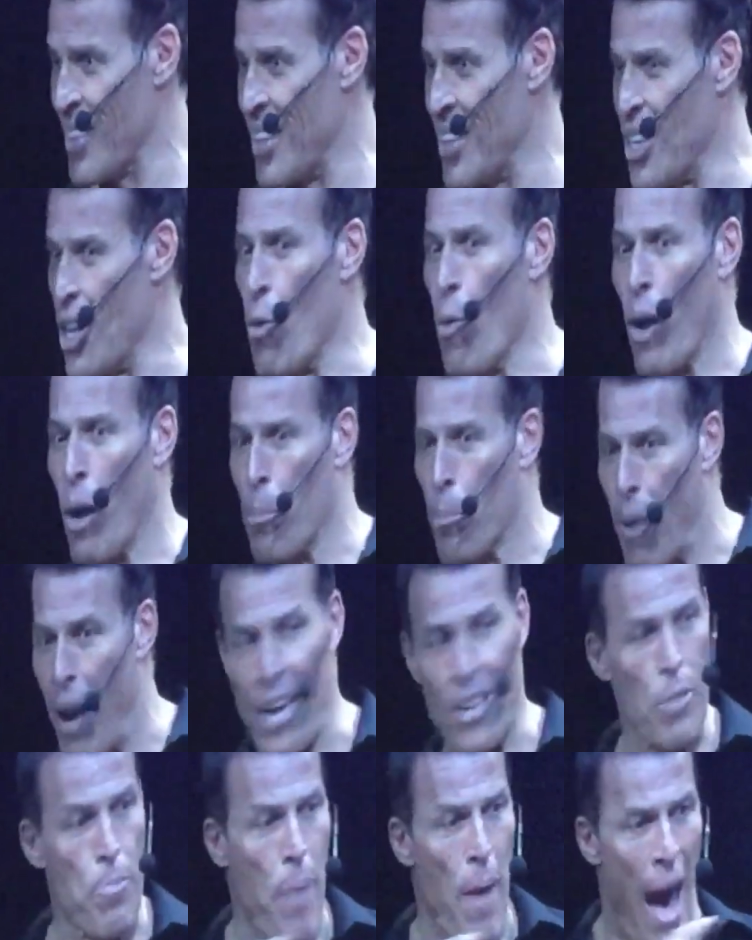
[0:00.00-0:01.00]
You wanna
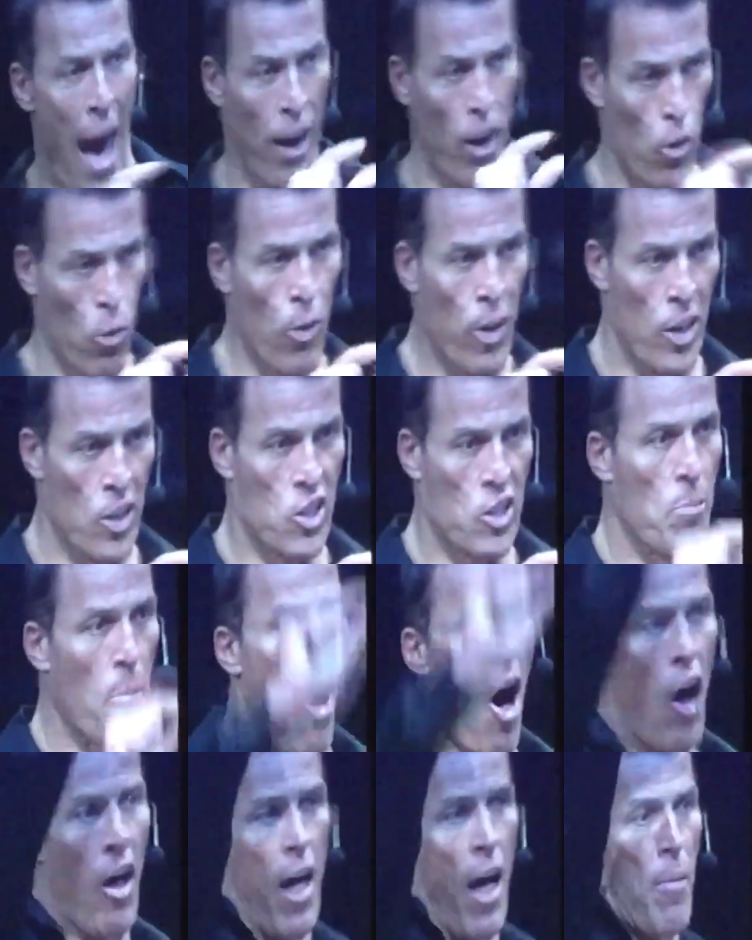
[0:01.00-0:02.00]
break the pattern when it's
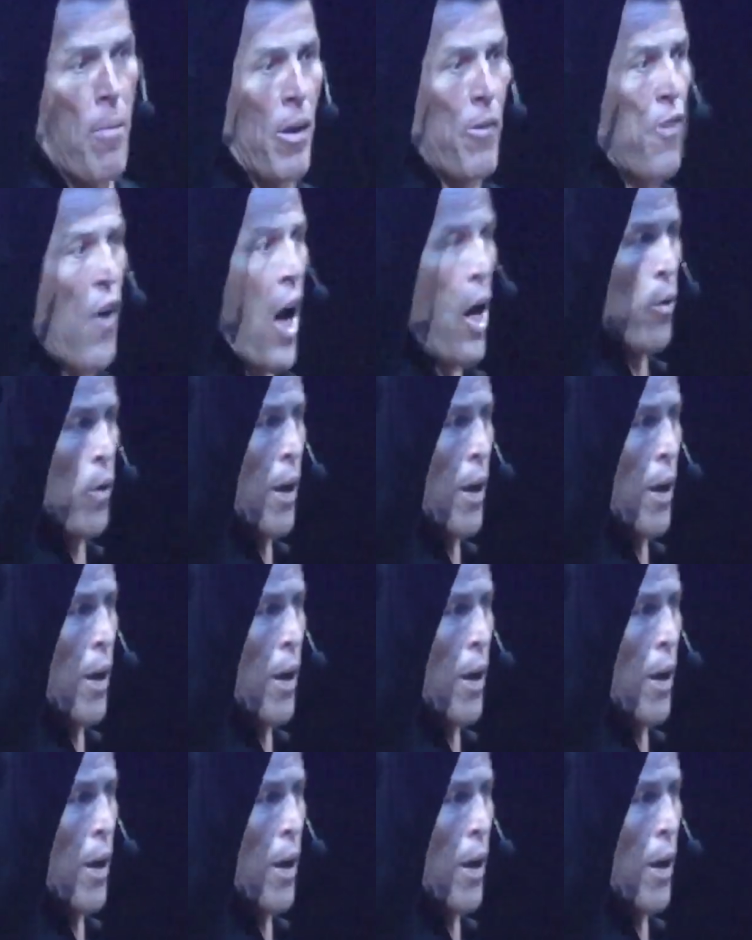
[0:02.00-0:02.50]
small. How many follow